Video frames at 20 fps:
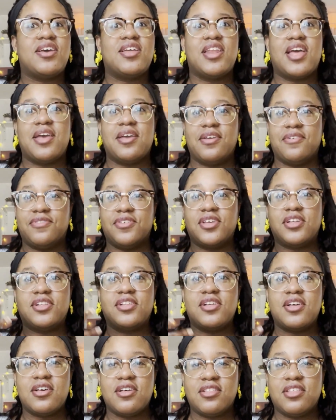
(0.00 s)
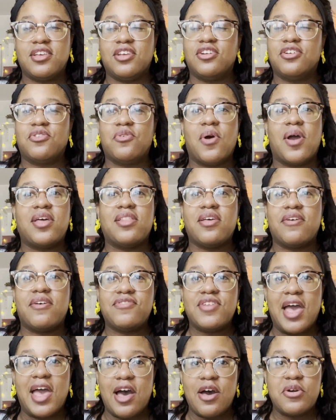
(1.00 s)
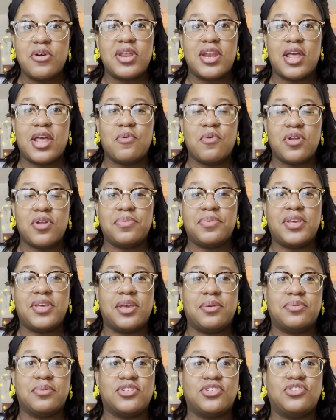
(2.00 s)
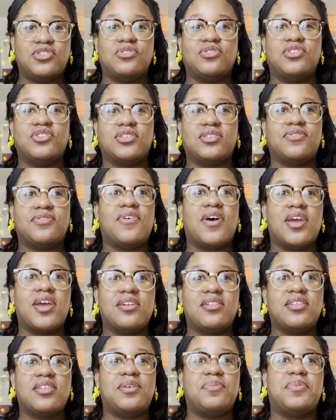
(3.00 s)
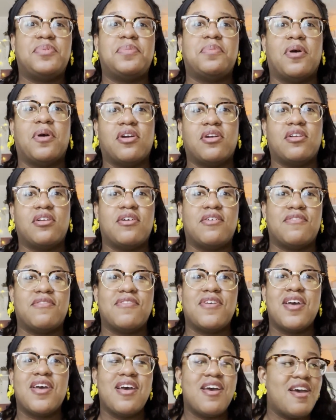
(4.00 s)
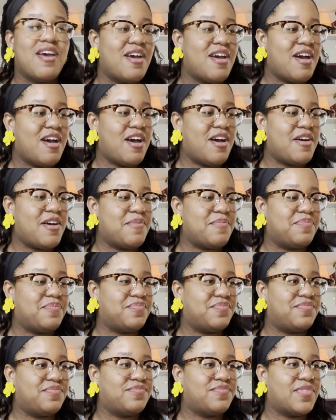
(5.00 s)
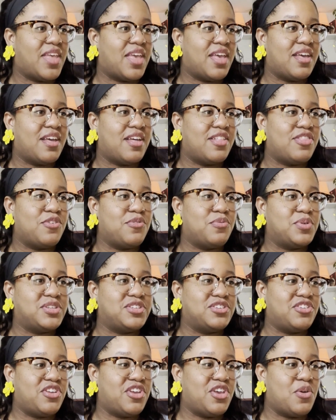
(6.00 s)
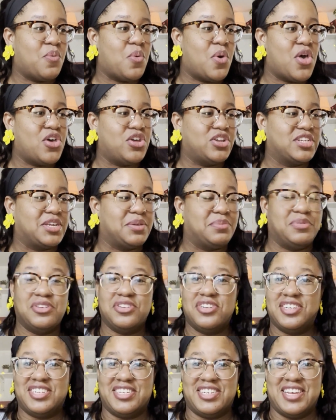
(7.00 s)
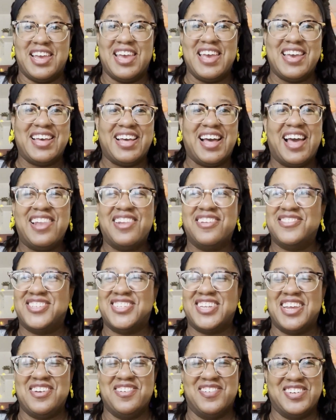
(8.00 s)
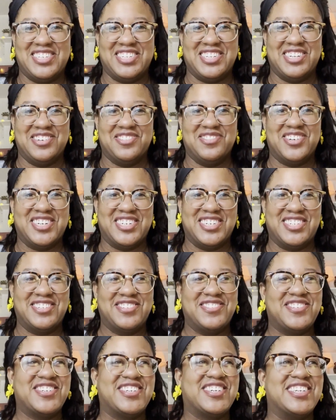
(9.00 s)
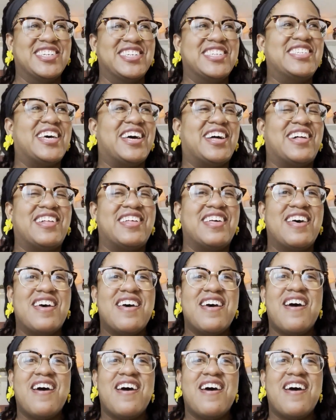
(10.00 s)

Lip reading: I feel, you know, quite left out, and I want to be able to just finally be part of the Wizarding World community. I love saying Wizarding World, if you couldn't tell.